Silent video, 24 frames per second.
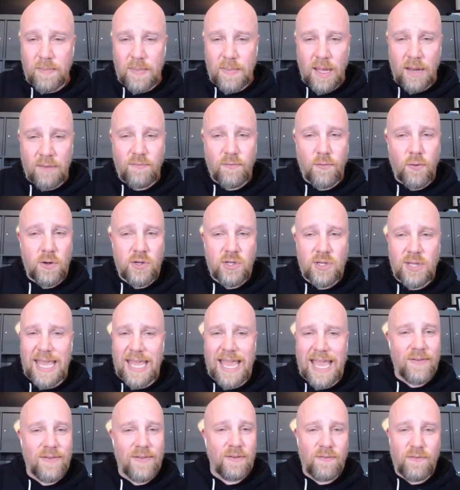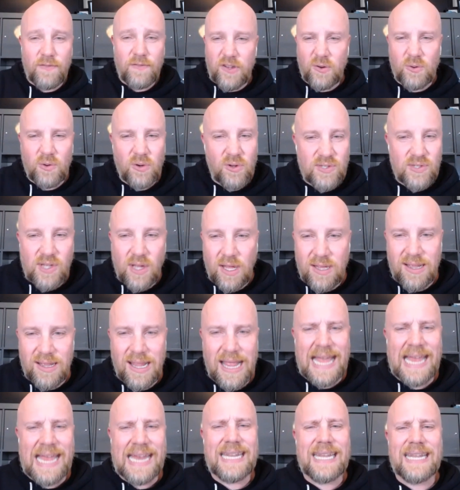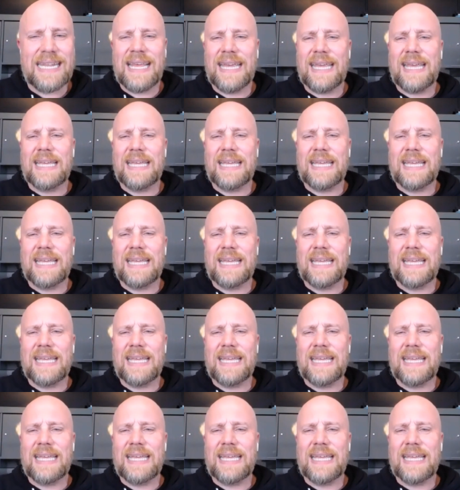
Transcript: unfortunately, having funerals online. Like